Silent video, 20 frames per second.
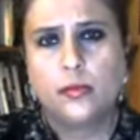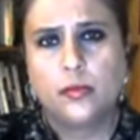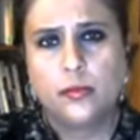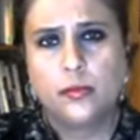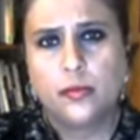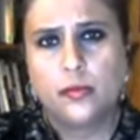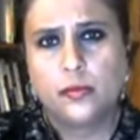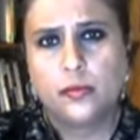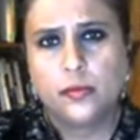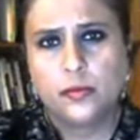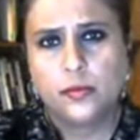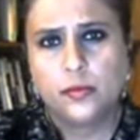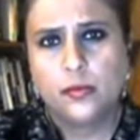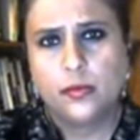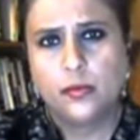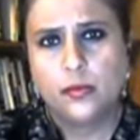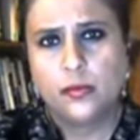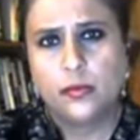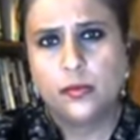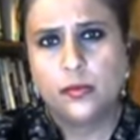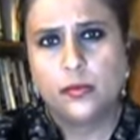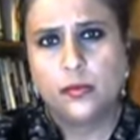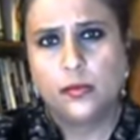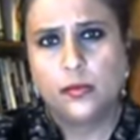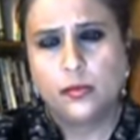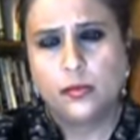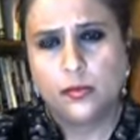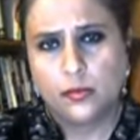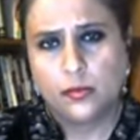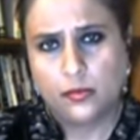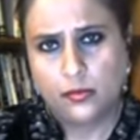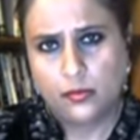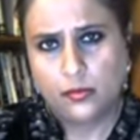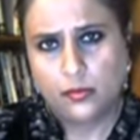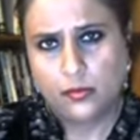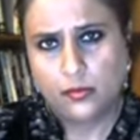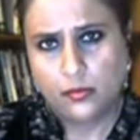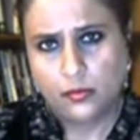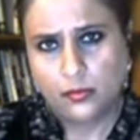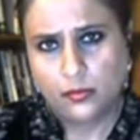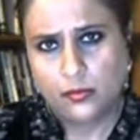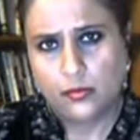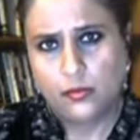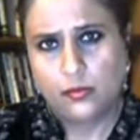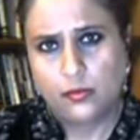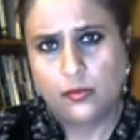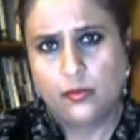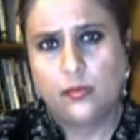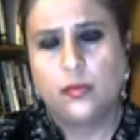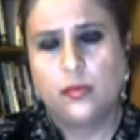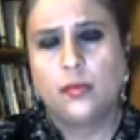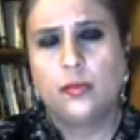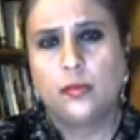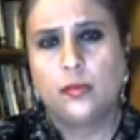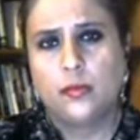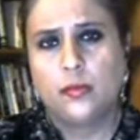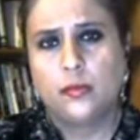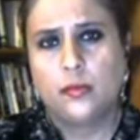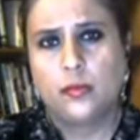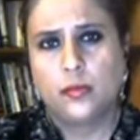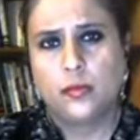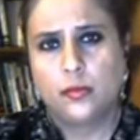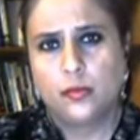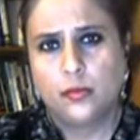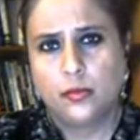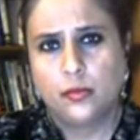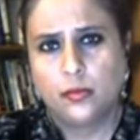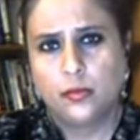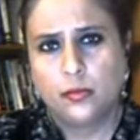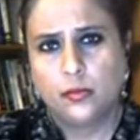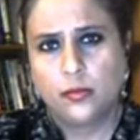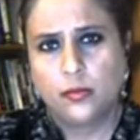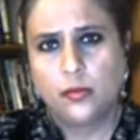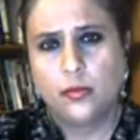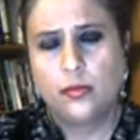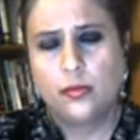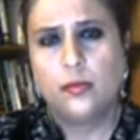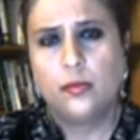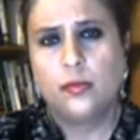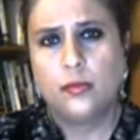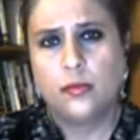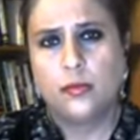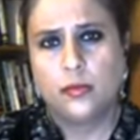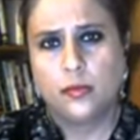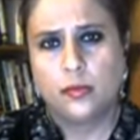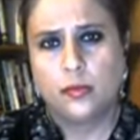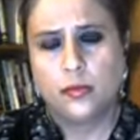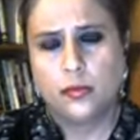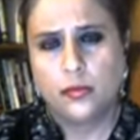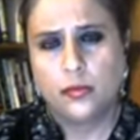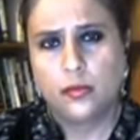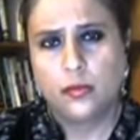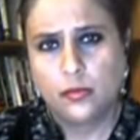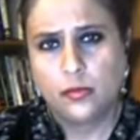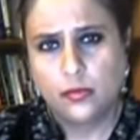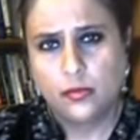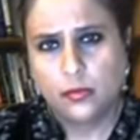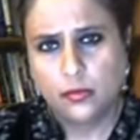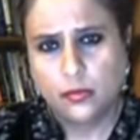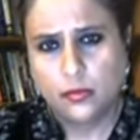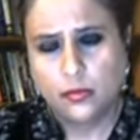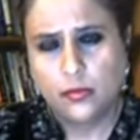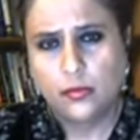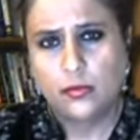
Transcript: (not speaking)